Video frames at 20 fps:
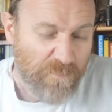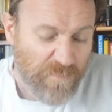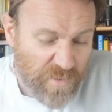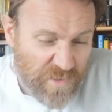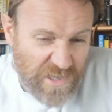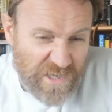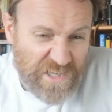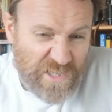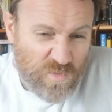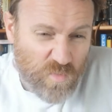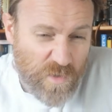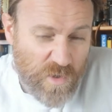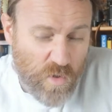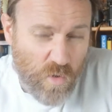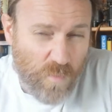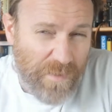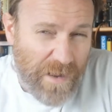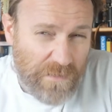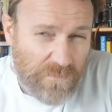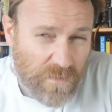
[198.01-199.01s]
put it in his
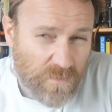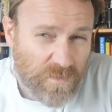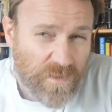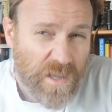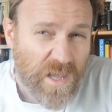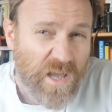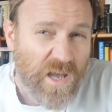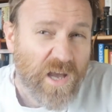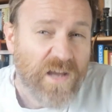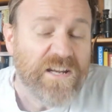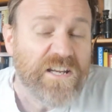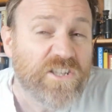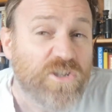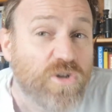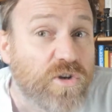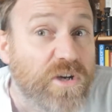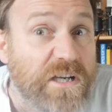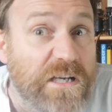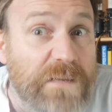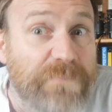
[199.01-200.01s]
wheelbarrow, and he
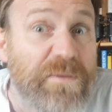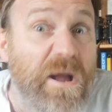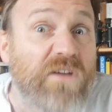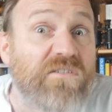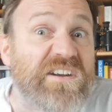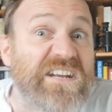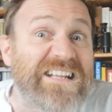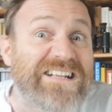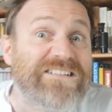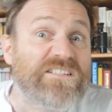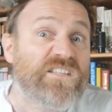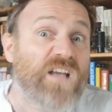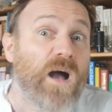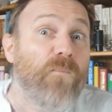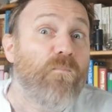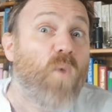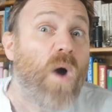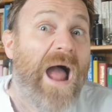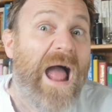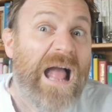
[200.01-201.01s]
took and he buried it
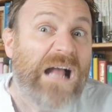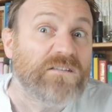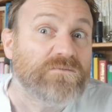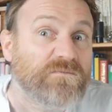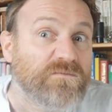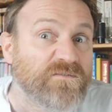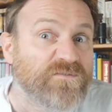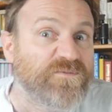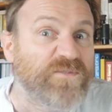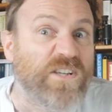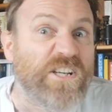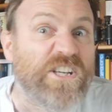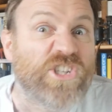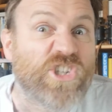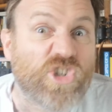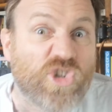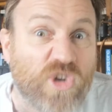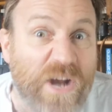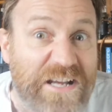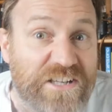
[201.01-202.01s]
somewhere full of
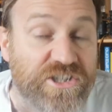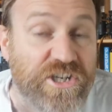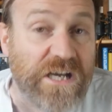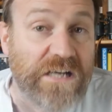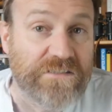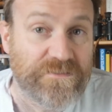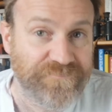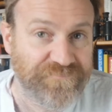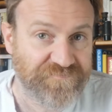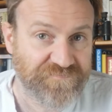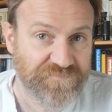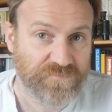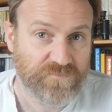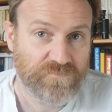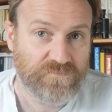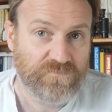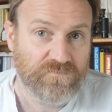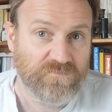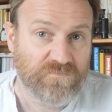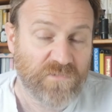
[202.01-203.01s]
treasure
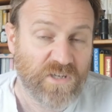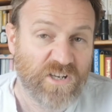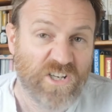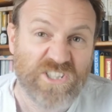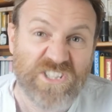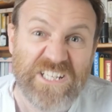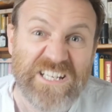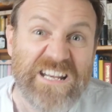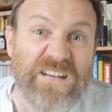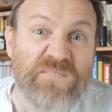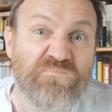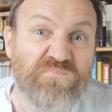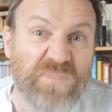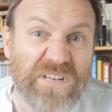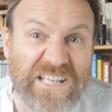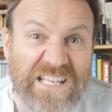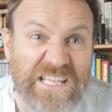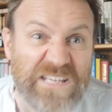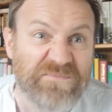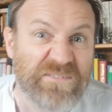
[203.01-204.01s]
because he didn't
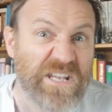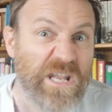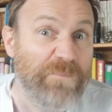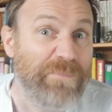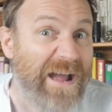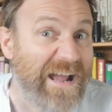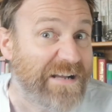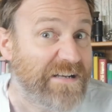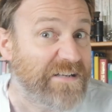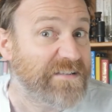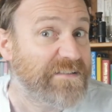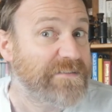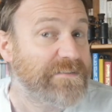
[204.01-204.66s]
believe in the bank.